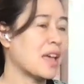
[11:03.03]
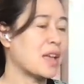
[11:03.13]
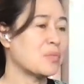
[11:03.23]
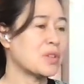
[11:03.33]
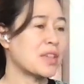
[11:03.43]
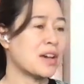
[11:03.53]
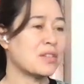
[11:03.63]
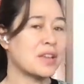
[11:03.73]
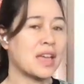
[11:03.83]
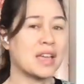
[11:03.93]
And
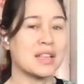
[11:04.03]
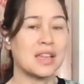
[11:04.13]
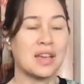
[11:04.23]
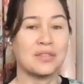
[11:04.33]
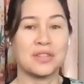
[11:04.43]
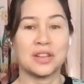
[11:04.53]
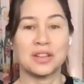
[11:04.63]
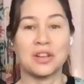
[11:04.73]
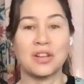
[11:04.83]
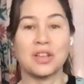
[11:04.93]
without any effort
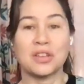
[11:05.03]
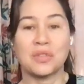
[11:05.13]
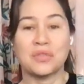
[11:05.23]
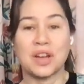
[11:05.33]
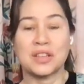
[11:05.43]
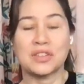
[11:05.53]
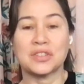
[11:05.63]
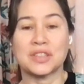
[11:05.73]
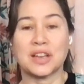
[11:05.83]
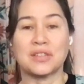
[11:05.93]
at all, you find
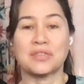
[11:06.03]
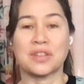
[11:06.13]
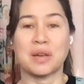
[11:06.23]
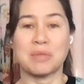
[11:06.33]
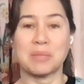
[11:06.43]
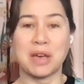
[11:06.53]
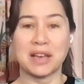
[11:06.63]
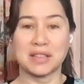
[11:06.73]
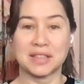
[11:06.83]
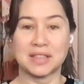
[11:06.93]
yourself coming
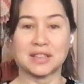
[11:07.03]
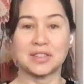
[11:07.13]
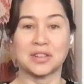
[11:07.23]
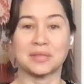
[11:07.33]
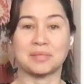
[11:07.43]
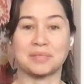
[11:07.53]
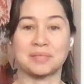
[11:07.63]
back to center.